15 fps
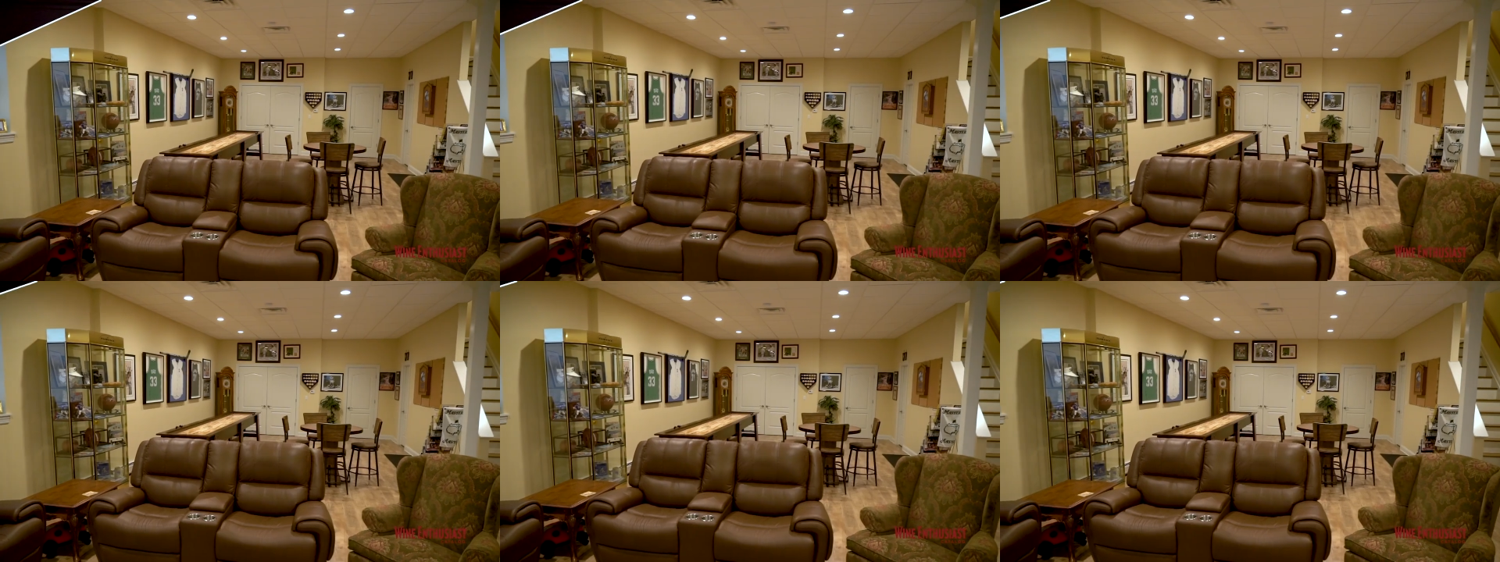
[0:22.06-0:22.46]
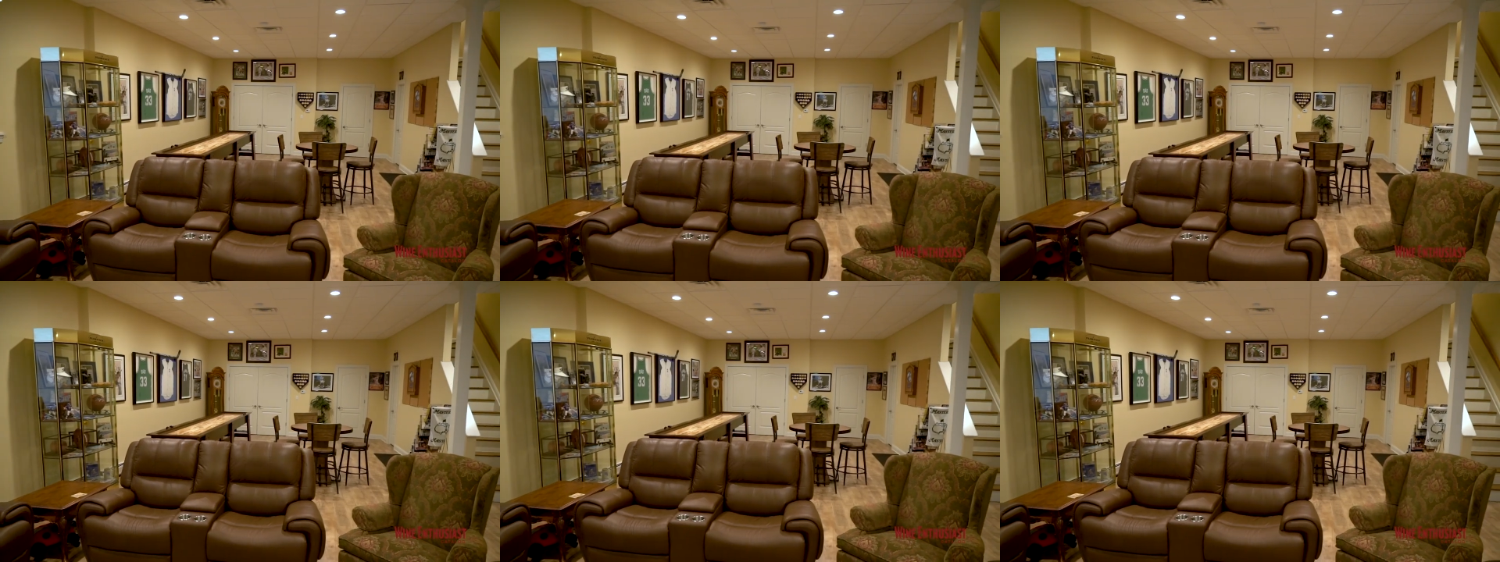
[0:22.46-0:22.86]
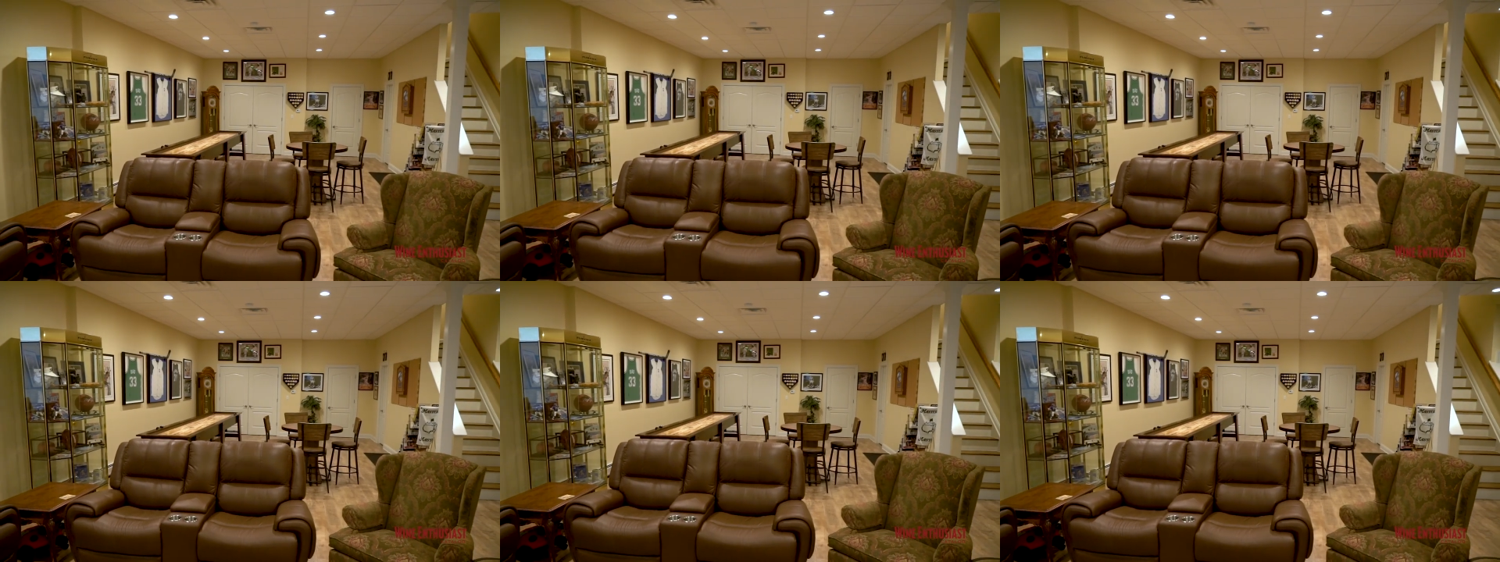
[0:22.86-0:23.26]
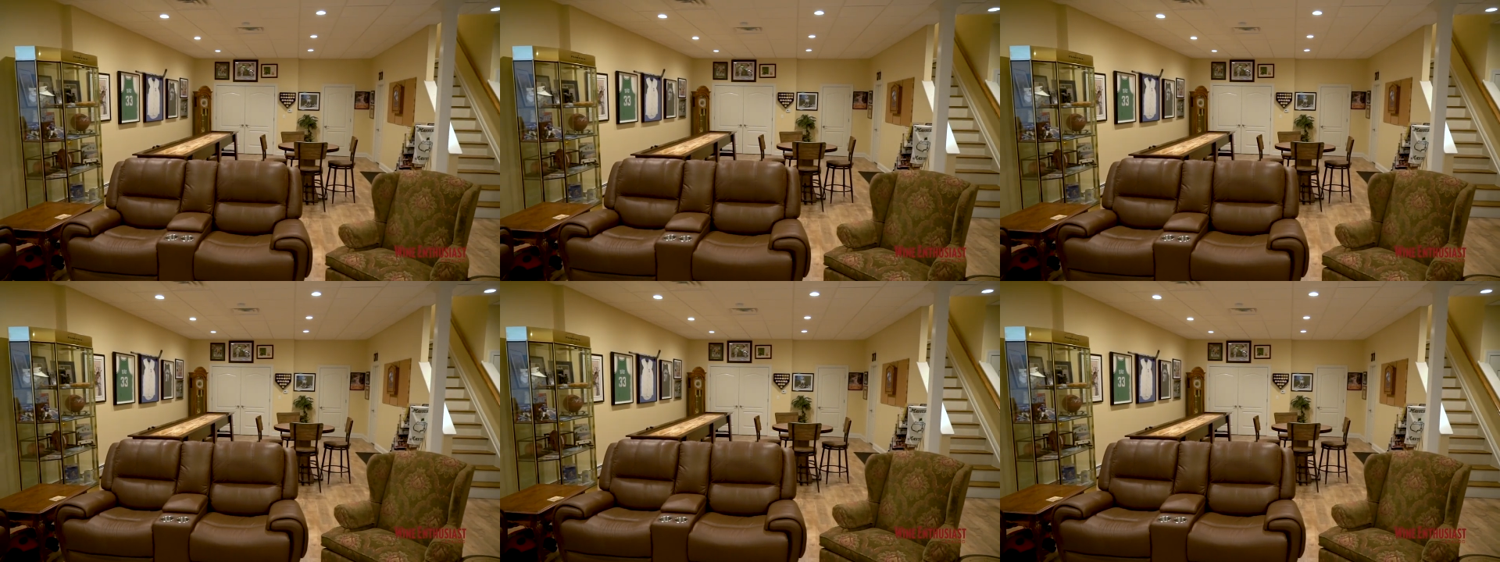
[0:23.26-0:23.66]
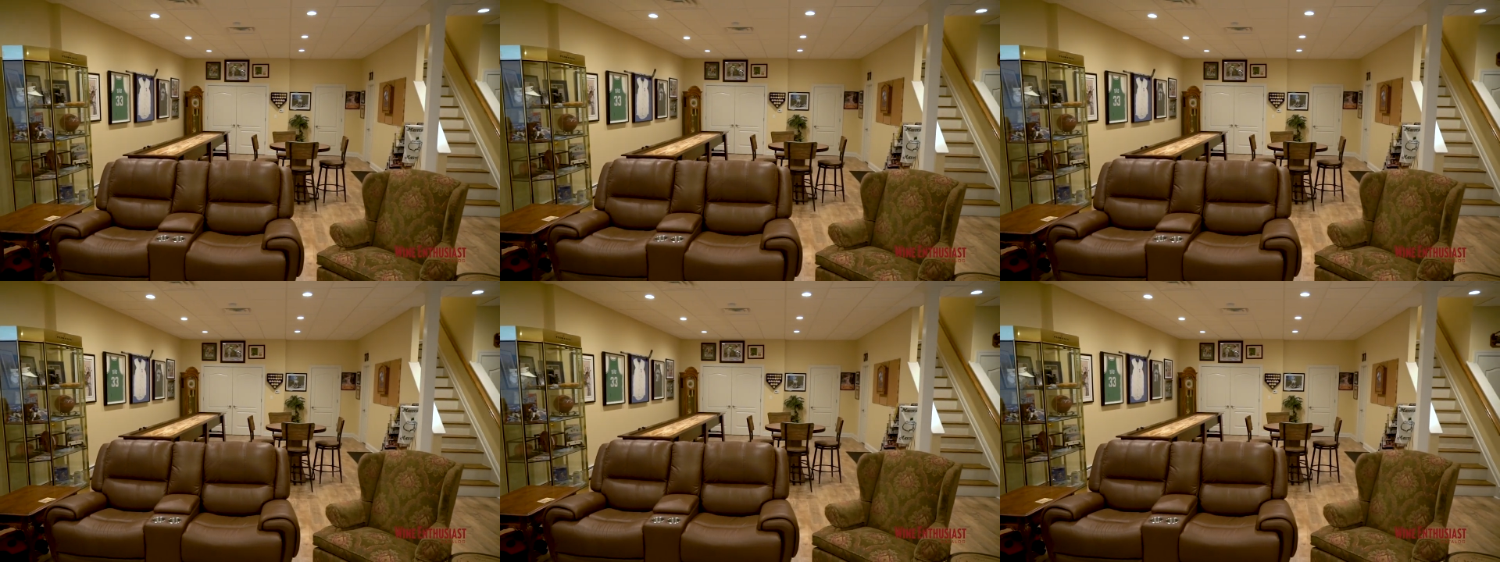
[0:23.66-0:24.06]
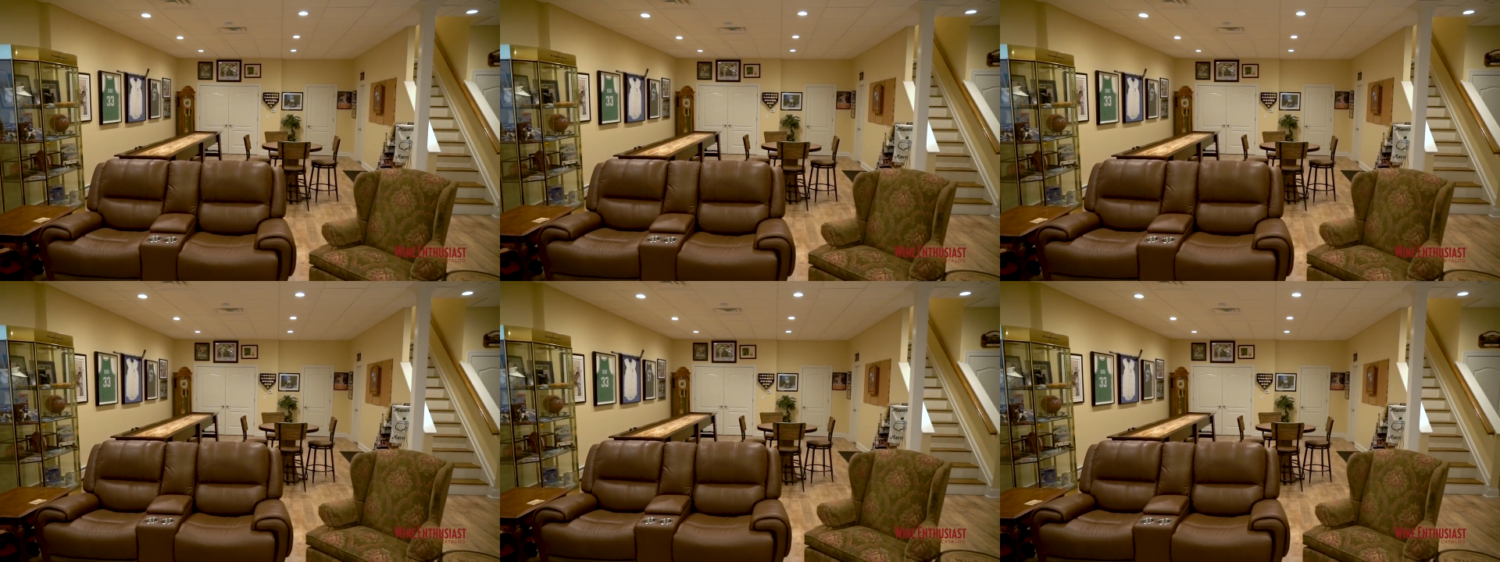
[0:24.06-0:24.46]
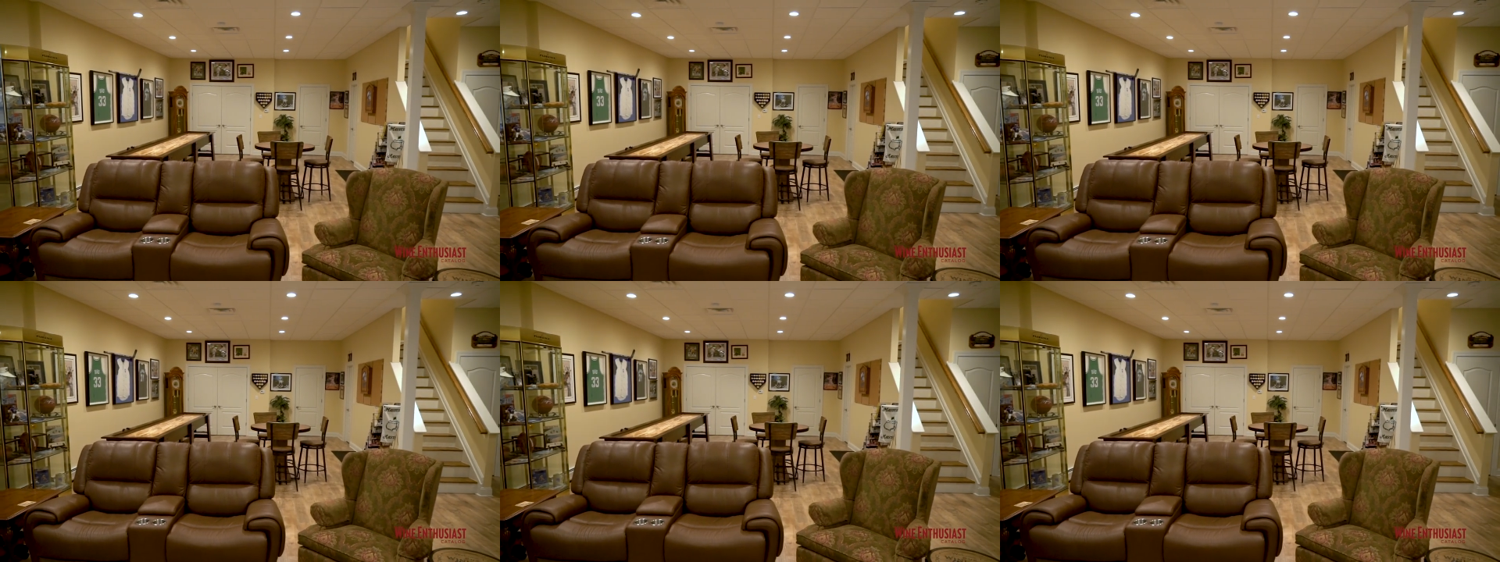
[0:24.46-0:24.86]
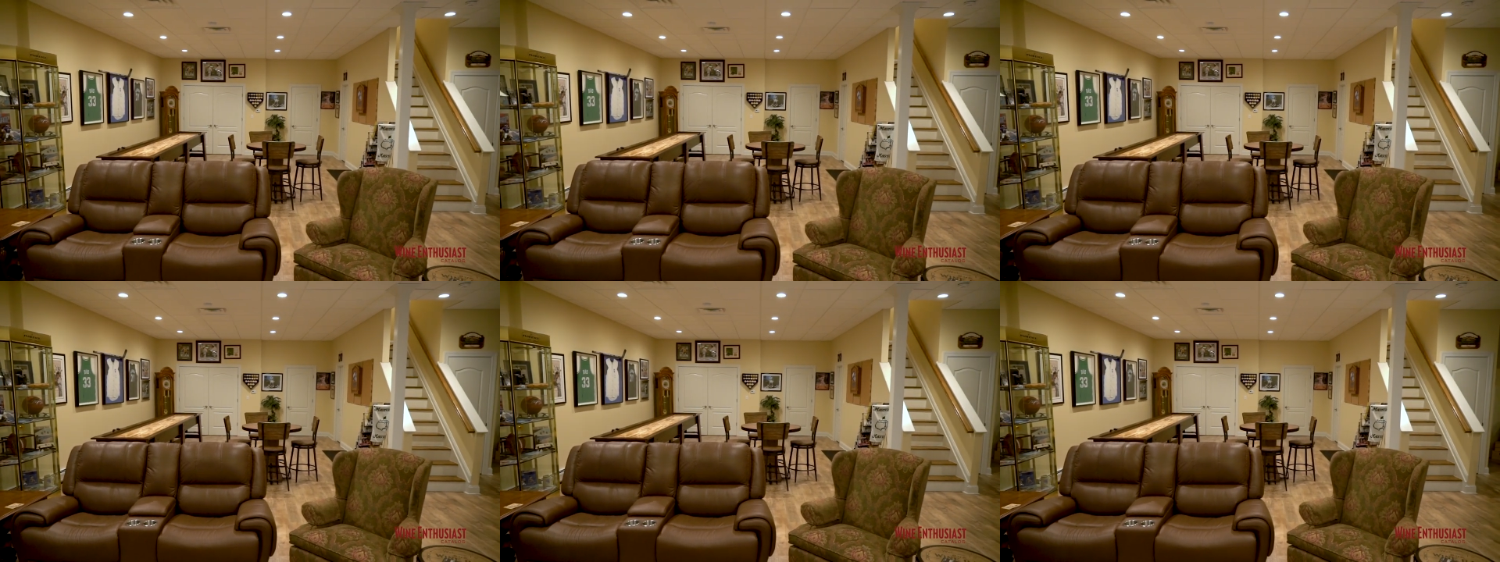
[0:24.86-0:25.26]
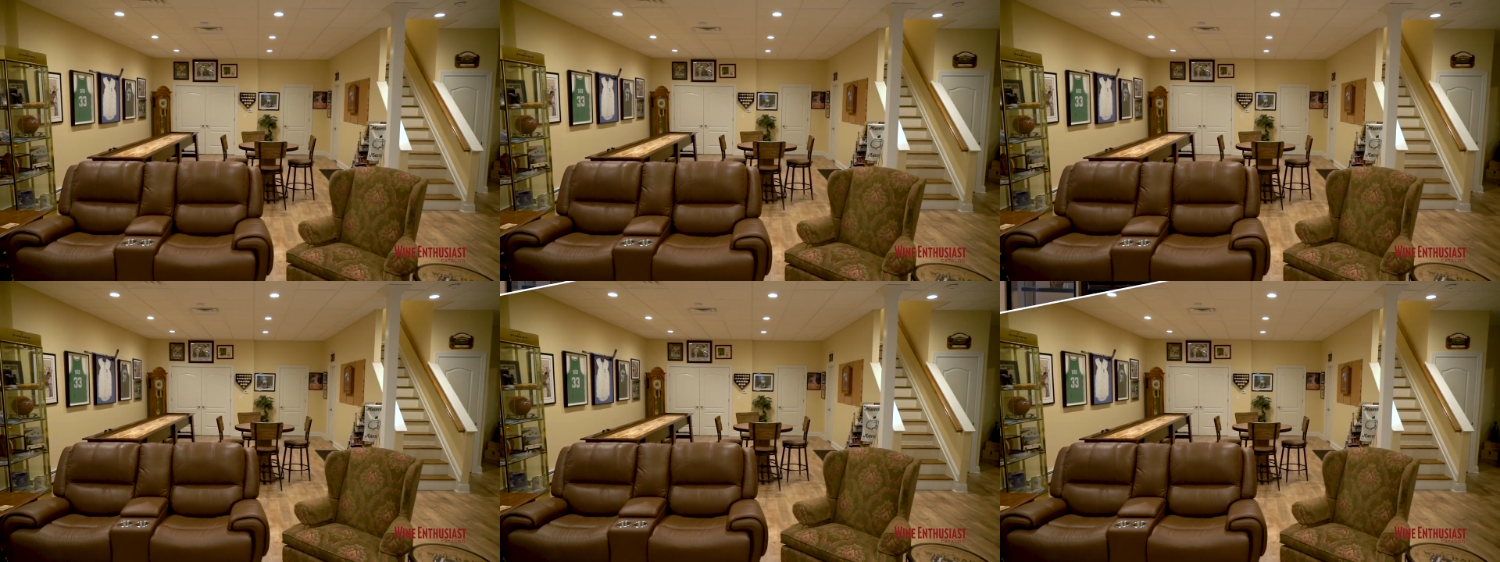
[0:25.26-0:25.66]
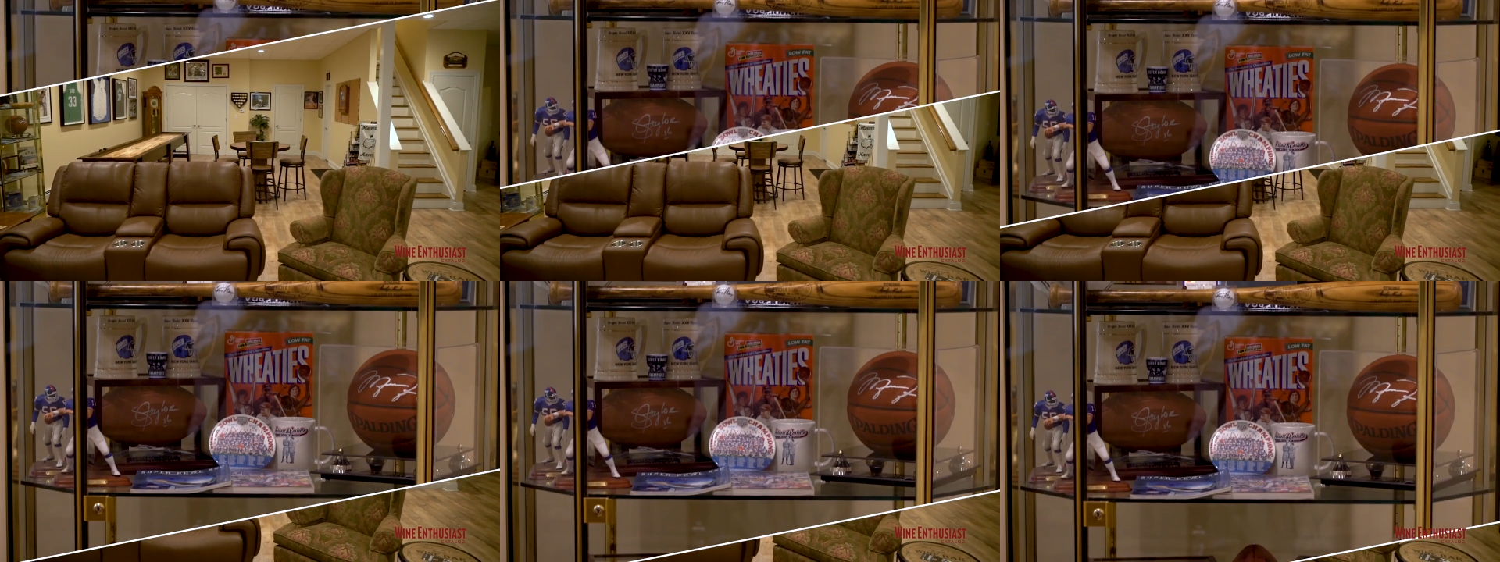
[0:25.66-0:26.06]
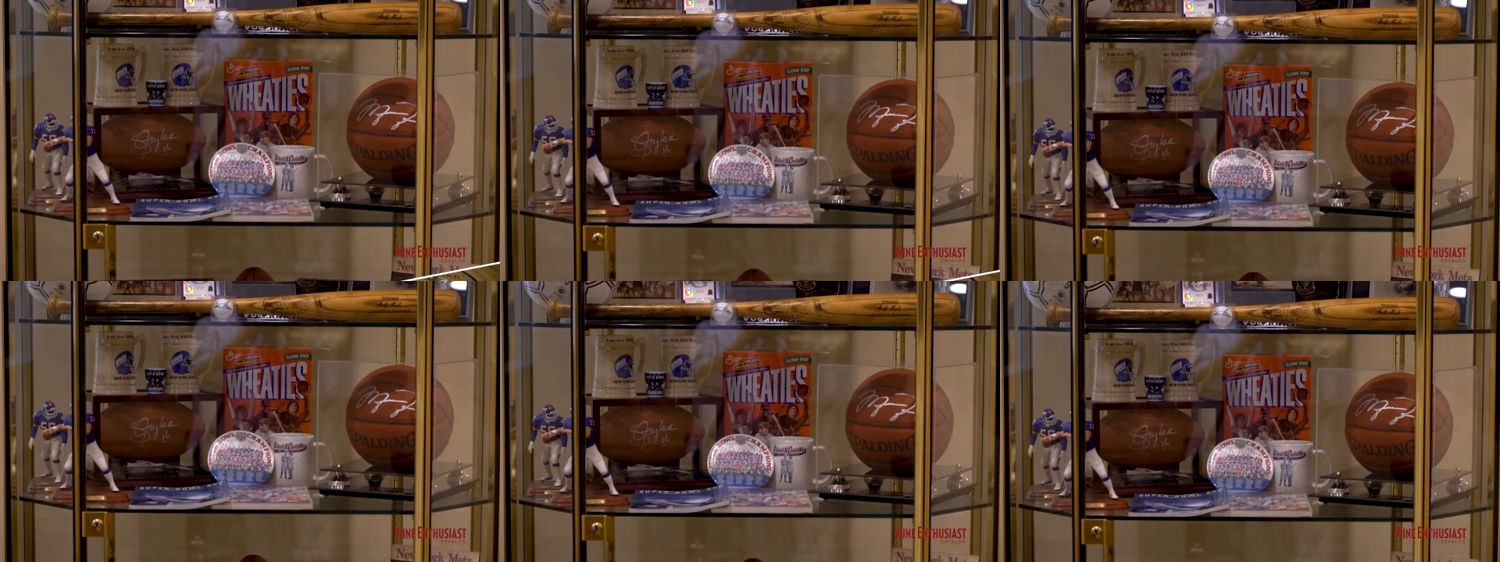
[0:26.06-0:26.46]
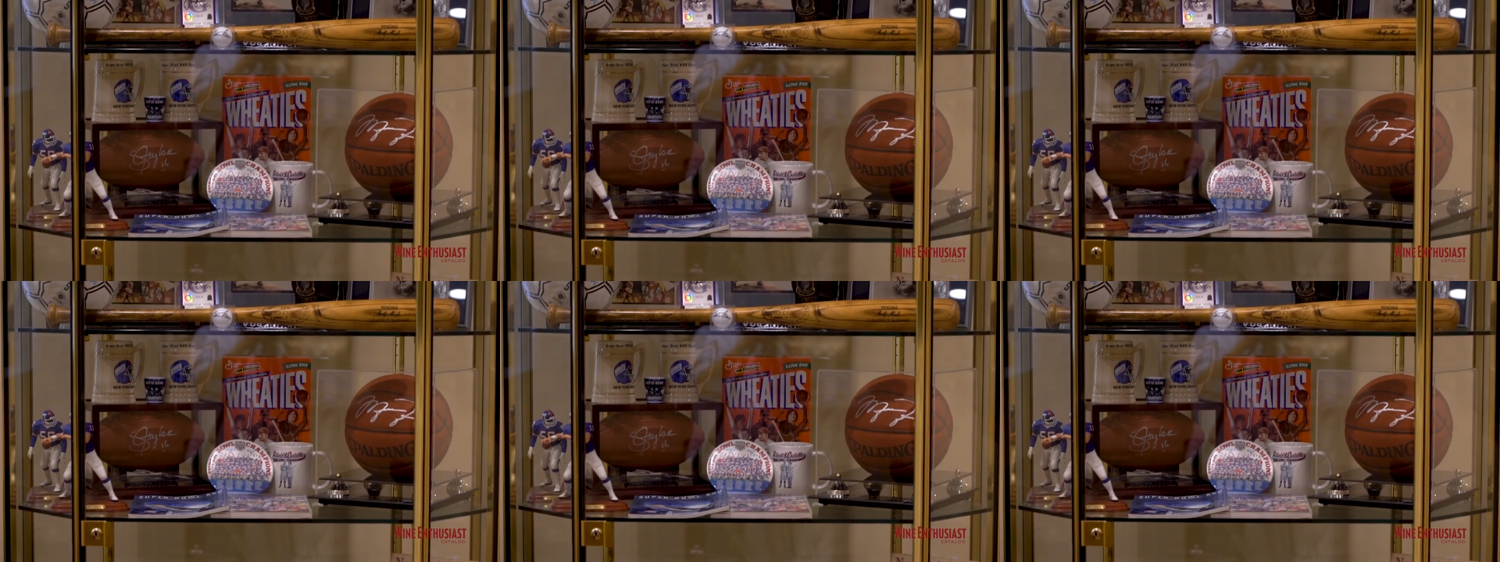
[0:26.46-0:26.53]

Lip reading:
(no speaker visible)